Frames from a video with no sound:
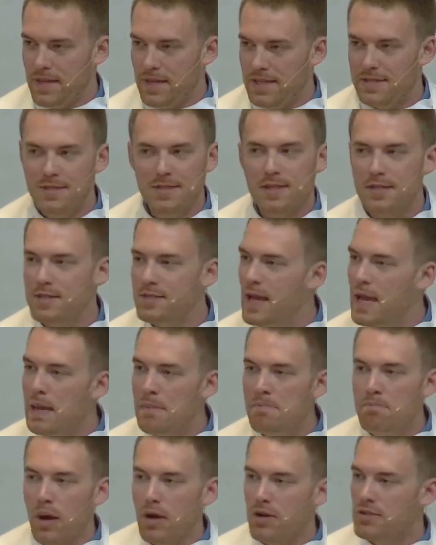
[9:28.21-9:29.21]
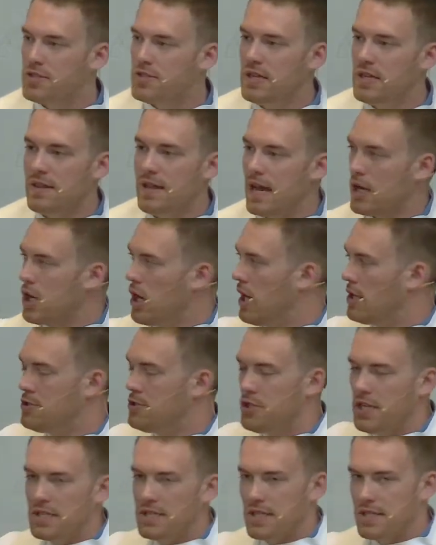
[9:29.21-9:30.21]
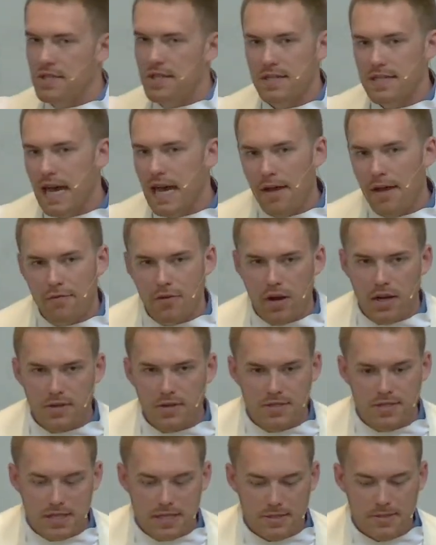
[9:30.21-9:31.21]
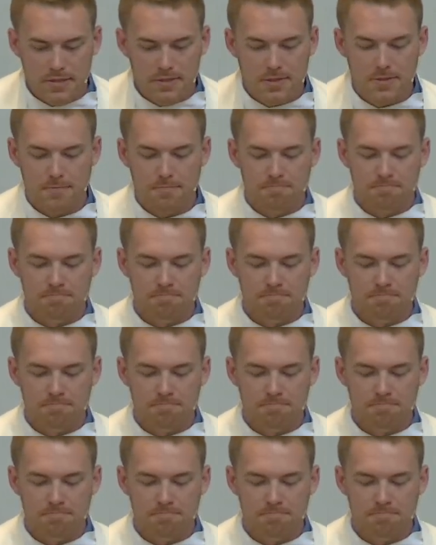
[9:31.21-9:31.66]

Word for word: It's the same mercy that caused Jesus to die for our sins.